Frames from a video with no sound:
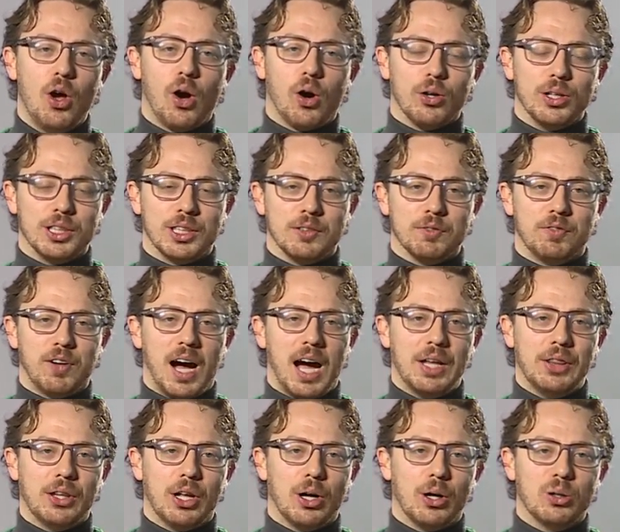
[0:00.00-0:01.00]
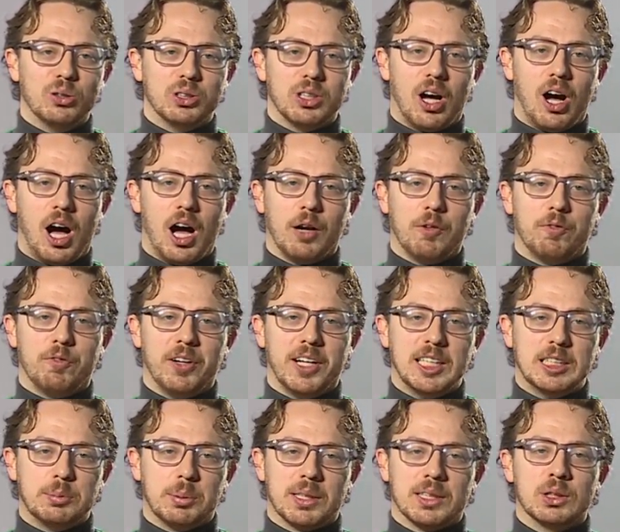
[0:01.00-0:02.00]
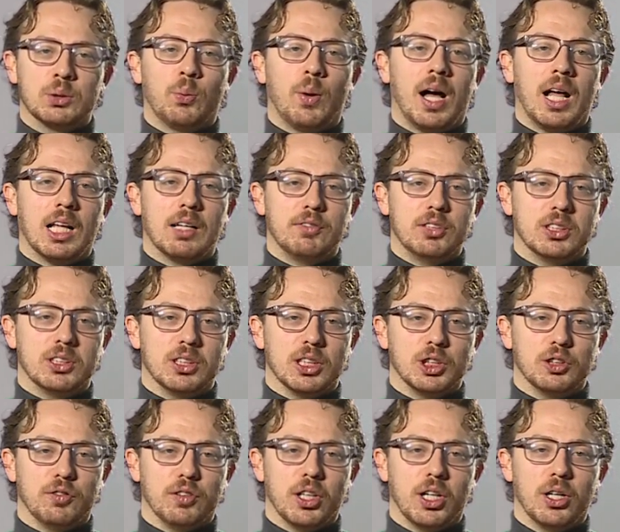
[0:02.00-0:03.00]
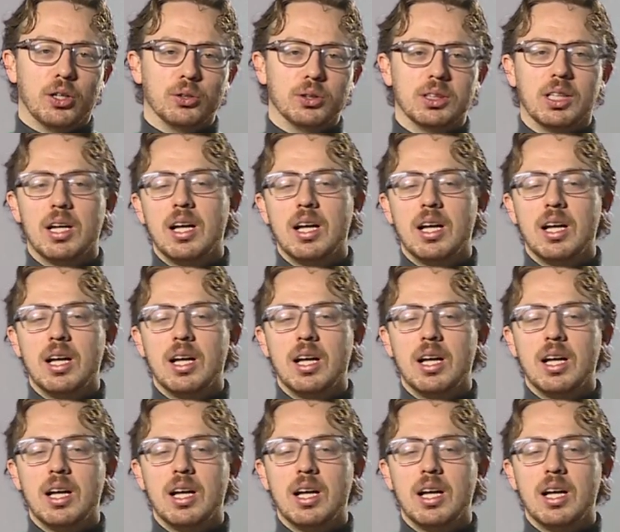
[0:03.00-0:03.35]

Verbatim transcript: or you can find those on Facebook as well if you search for those.